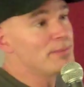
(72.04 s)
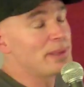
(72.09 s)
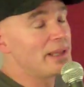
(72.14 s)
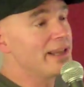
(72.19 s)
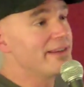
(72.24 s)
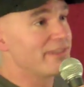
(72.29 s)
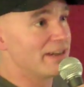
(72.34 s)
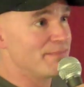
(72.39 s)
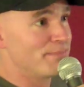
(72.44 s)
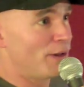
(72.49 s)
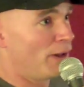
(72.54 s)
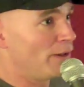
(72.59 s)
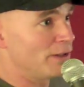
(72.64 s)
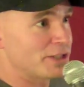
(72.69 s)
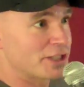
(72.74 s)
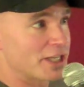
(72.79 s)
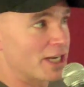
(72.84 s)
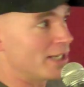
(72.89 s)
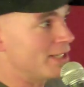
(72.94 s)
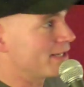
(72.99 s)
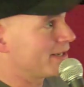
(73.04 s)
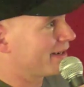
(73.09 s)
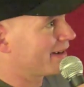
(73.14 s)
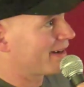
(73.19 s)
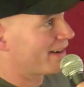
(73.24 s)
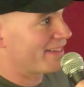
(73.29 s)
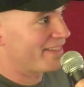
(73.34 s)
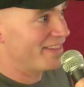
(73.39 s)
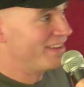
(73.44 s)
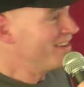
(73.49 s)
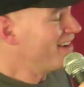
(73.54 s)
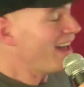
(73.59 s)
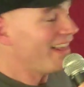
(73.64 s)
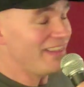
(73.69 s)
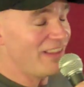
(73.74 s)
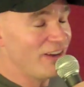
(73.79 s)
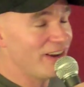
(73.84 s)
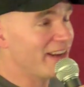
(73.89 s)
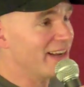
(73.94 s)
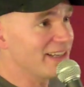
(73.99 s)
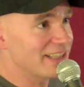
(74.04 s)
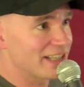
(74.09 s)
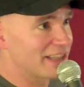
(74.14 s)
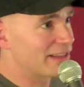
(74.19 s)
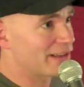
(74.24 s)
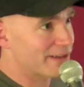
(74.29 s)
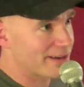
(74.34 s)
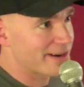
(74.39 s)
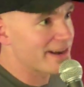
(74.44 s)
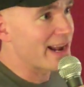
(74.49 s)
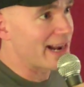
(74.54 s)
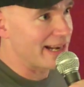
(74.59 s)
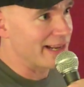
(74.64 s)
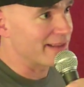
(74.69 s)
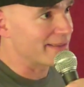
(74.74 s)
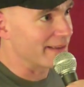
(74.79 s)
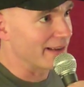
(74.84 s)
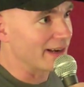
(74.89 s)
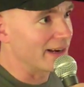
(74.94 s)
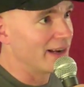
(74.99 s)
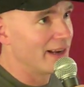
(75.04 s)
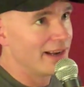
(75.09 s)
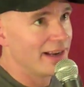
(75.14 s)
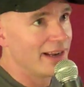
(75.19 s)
believe in bullshit, they're not looking to learn anything.